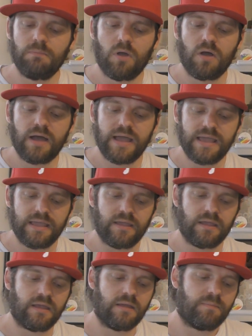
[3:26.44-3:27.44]
my
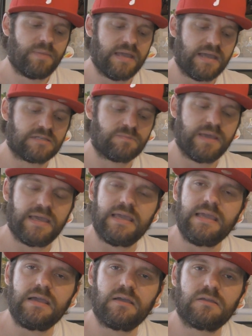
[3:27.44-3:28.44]

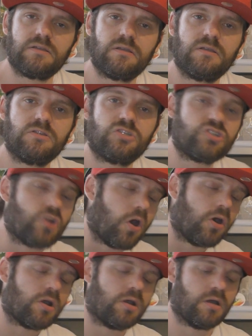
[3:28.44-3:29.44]
PSP
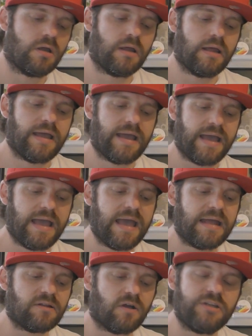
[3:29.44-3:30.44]
stock,
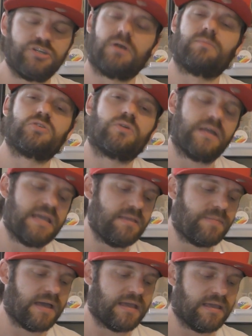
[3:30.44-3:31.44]
and I jumped on
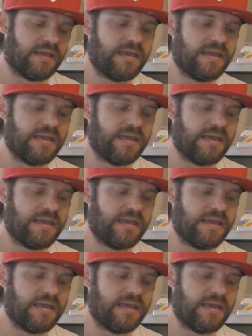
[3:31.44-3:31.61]
eBay.